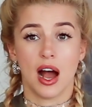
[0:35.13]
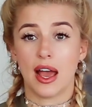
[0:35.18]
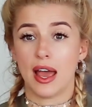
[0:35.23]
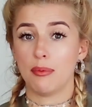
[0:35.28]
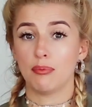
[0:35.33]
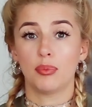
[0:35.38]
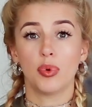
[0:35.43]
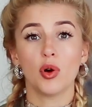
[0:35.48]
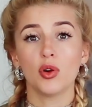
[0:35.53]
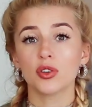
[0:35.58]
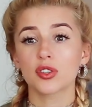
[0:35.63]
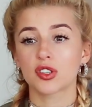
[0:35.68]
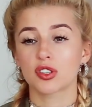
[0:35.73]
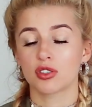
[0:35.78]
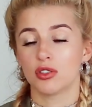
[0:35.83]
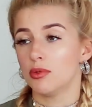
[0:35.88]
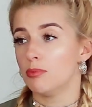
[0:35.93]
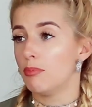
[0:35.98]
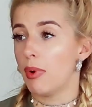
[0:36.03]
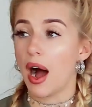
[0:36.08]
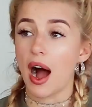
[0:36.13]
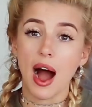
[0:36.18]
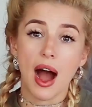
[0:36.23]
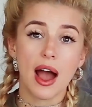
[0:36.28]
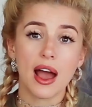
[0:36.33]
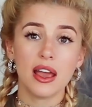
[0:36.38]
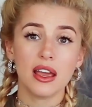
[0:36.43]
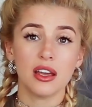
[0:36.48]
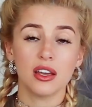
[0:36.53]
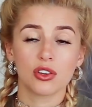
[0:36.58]
impulse to
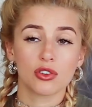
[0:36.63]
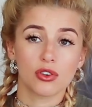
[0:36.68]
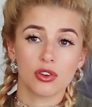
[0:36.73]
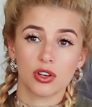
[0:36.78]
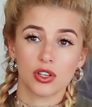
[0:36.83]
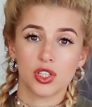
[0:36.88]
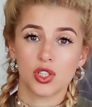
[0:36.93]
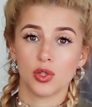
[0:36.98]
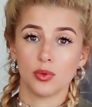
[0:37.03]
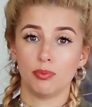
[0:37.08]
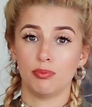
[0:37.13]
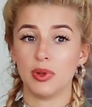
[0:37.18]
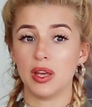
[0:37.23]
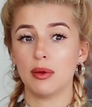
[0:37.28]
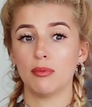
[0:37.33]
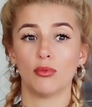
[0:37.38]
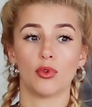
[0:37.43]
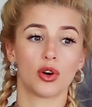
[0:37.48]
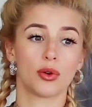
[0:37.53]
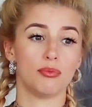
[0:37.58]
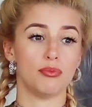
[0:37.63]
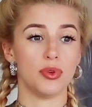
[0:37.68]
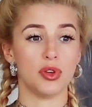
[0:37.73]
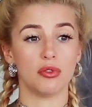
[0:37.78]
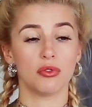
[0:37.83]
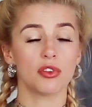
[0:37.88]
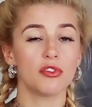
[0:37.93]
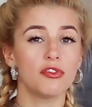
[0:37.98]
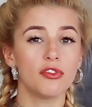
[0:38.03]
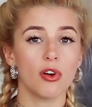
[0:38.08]
buy in order to be more
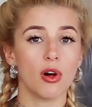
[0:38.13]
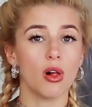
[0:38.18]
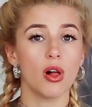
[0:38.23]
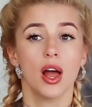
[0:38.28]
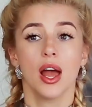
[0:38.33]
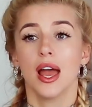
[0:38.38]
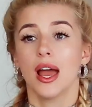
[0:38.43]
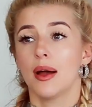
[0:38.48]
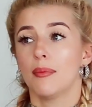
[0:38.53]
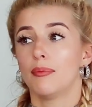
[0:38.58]
beautiful.